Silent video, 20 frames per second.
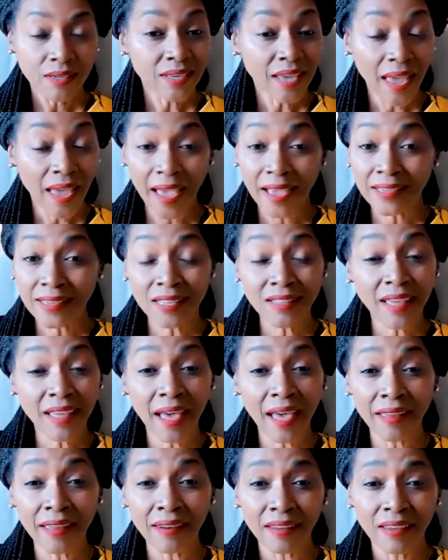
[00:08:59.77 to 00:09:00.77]
To add to
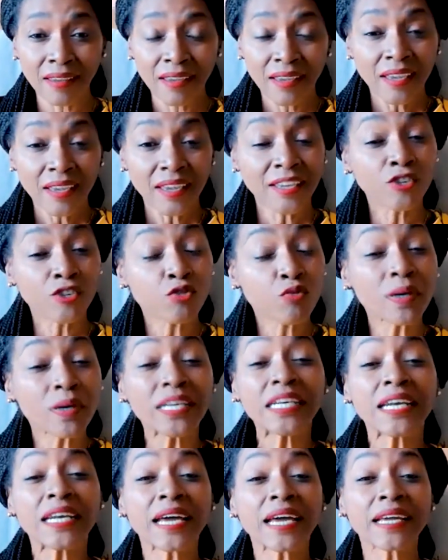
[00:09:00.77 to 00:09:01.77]
that, in
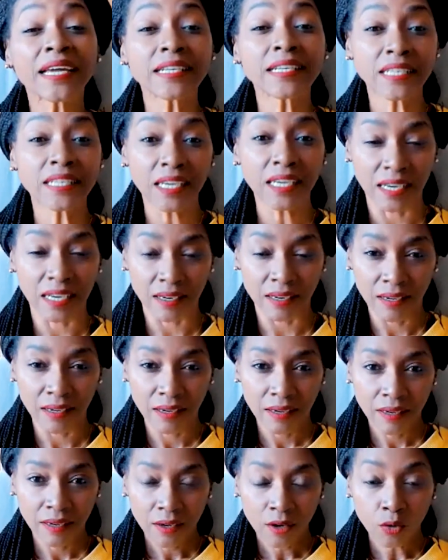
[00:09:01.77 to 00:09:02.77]
2019,
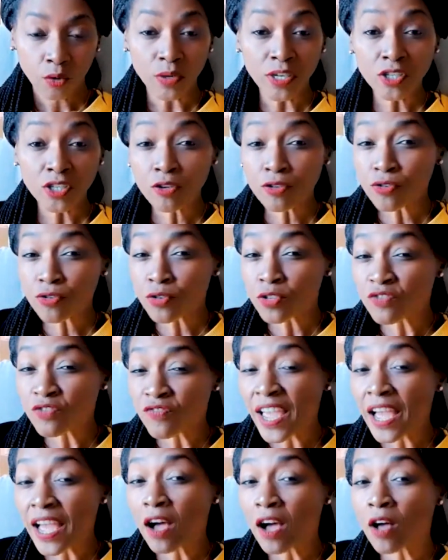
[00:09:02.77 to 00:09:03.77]
researchers
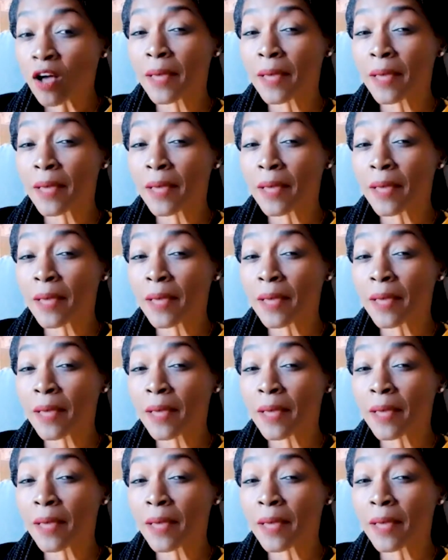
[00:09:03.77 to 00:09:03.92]
found